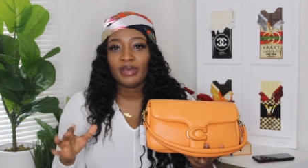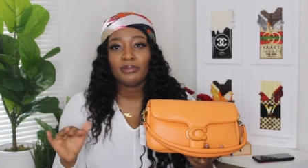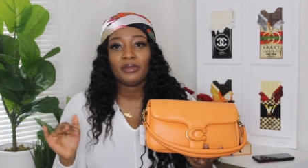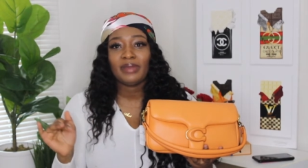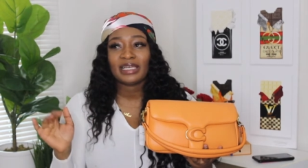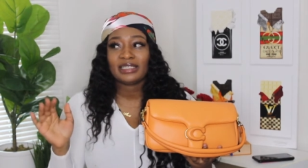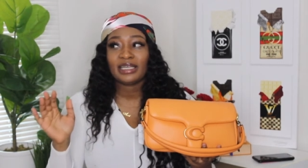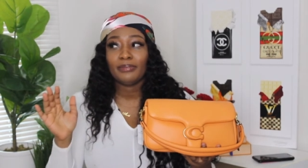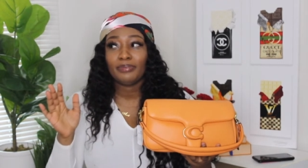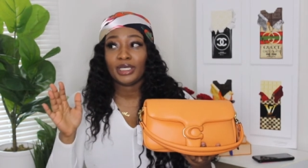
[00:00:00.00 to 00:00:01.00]
maybe makes
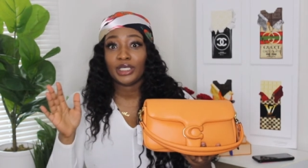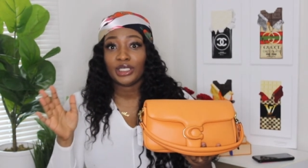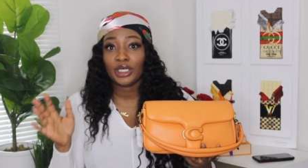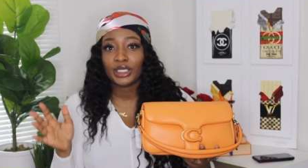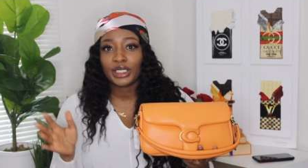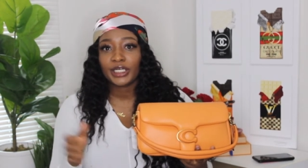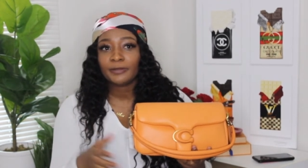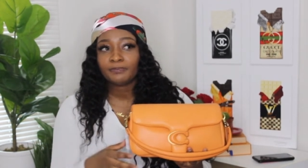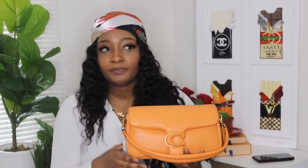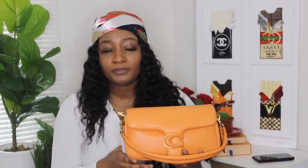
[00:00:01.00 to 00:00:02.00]
it a bit
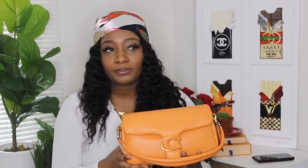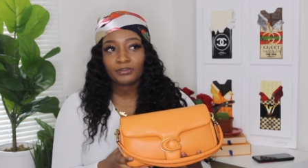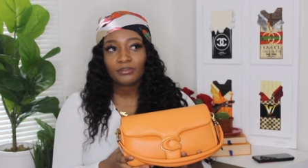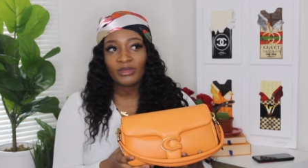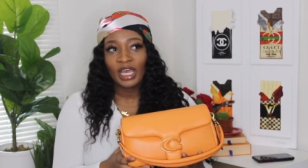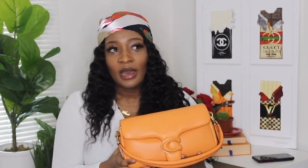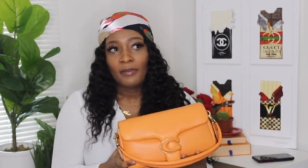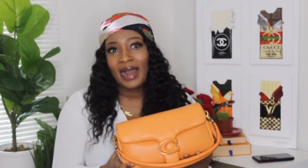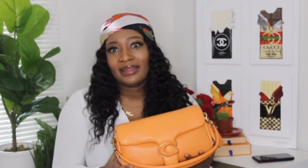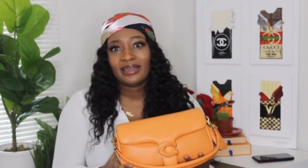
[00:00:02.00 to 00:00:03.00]
younger
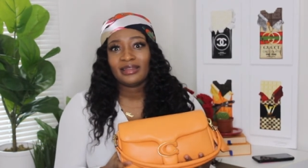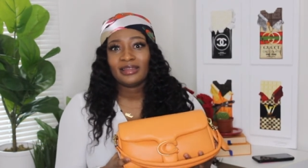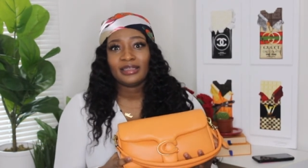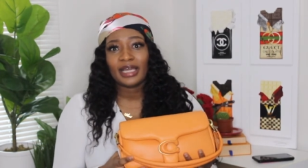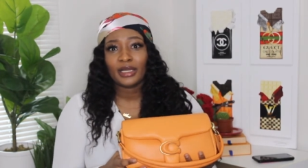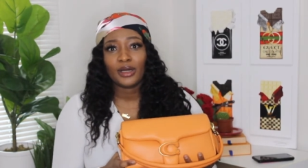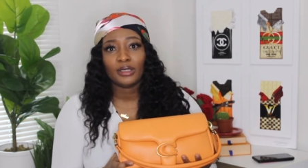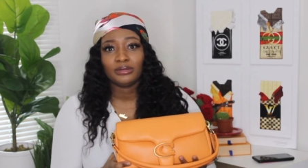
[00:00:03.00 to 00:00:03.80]
but I didn't think that